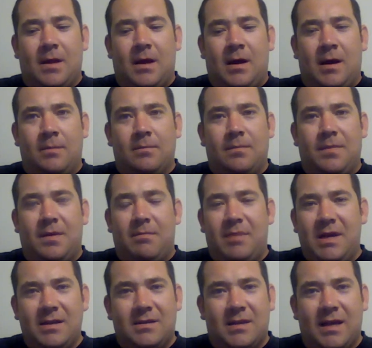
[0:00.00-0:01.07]
The
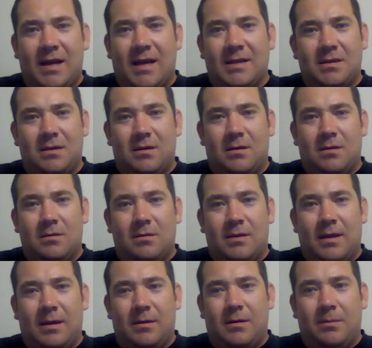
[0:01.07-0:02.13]
biggest thing I saw
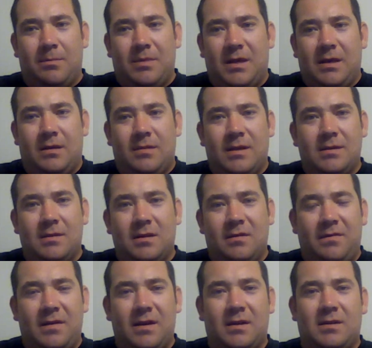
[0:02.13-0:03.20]
that could be easily
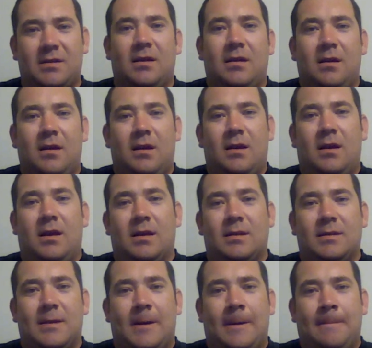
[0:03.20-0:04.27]
fixed
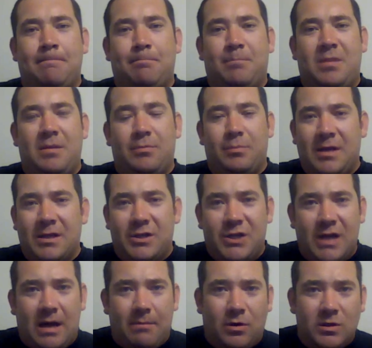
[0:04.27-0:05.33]
is people being
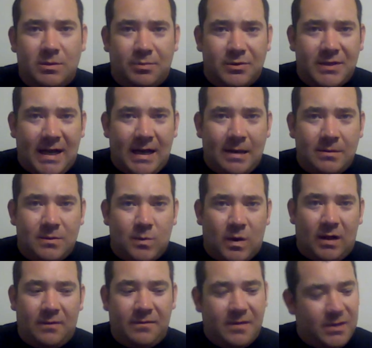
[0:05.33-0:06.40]
shot multiple times
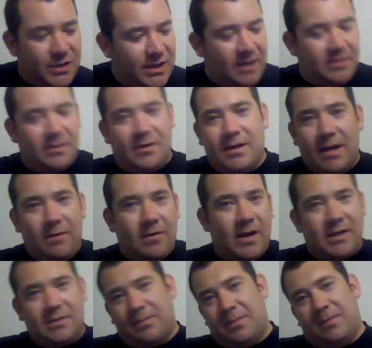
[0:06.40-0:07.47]
while fishing out their dead
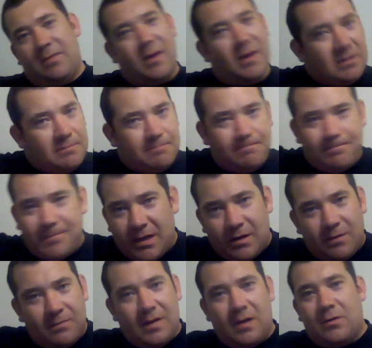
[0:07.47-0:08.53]
rags from the various,
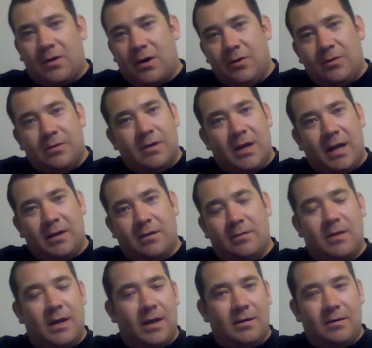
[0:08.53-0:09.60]
velcroed
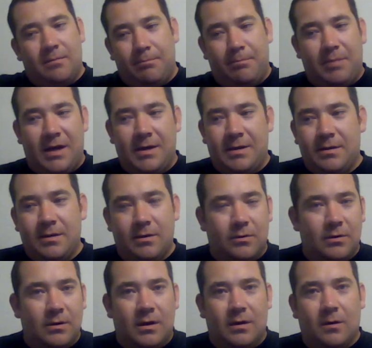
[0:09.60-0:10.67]
and buttoned
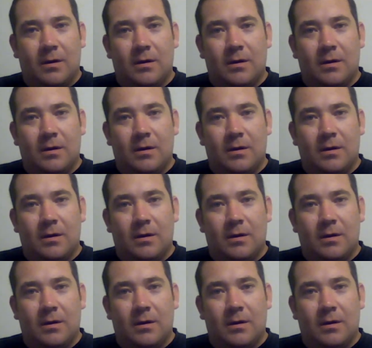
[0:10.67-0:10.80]
or